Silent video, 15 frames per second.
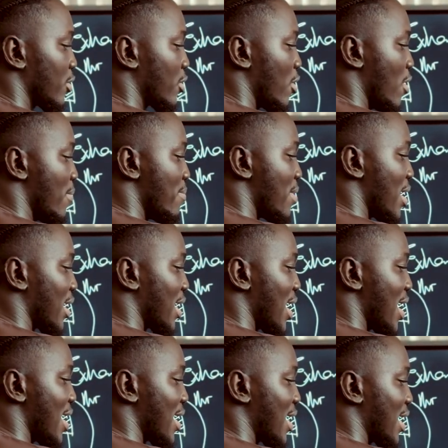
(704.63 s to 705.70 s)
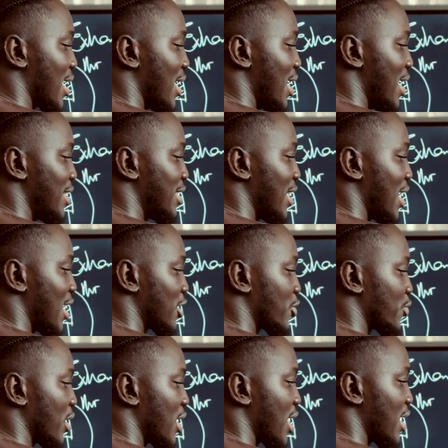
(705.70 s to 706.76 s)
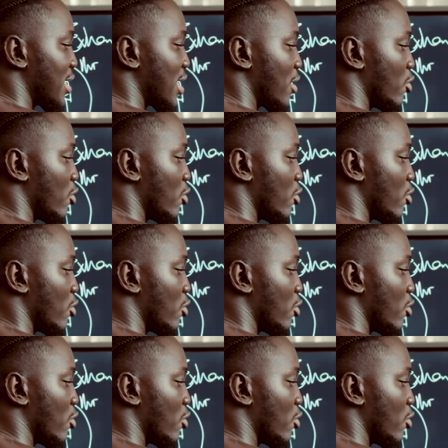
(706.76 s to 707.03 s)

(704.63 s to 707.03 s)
come back and clear the last swing guide that